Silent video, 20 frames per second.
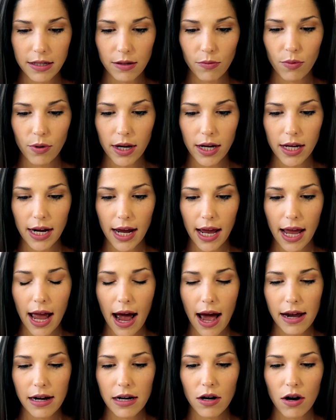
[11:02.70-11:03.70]
when I
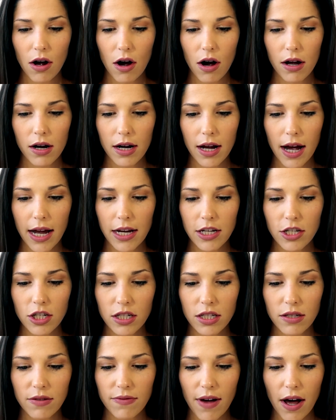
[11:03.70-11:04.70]
had it on, I
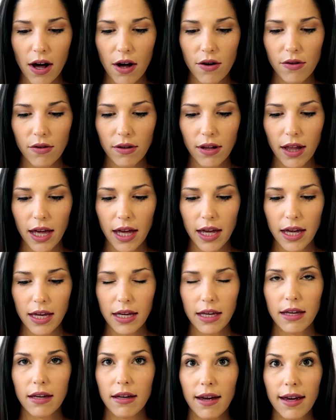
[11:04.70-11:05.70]
just felt like
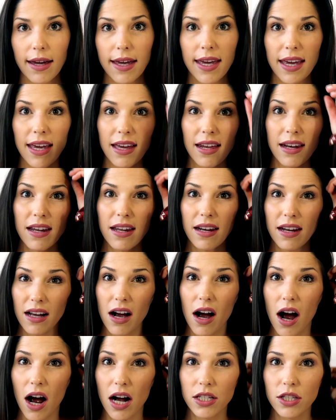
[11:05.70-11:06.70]
a kid in a
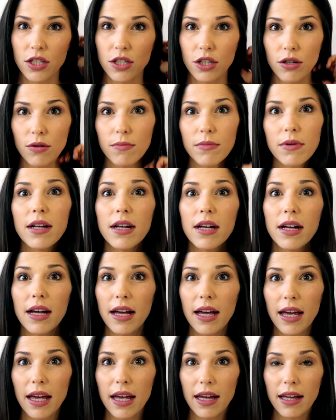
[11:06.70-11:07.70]
costume.
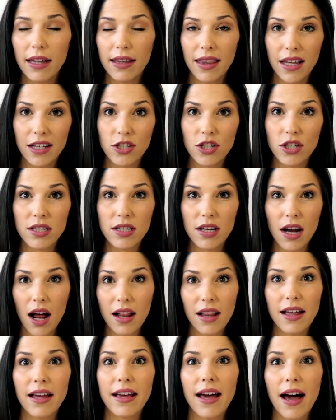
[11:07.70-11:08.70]
And that's just
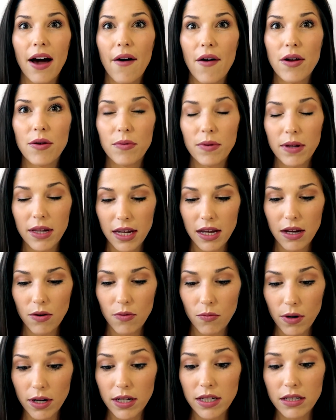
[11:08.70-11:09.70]
not like how I really
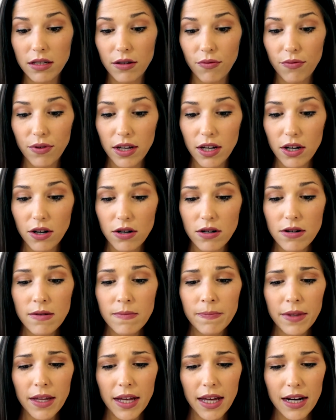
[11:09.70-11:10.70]
want to feel.
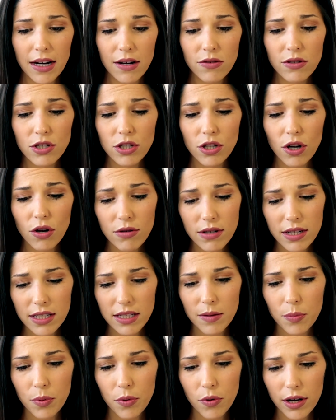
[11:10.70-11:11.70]
And I was so
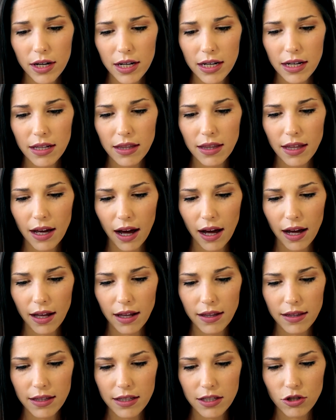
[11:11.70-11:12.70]
disappointed
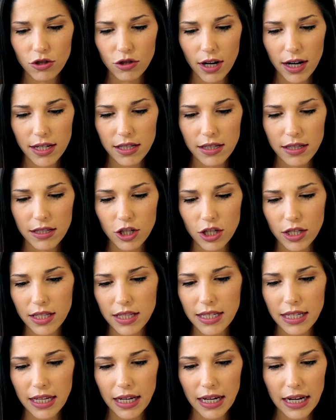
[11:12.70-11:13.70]
that this dress
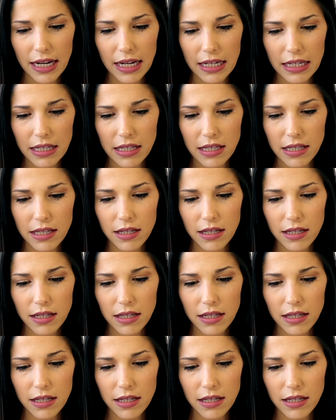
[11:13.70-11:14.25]
just didn't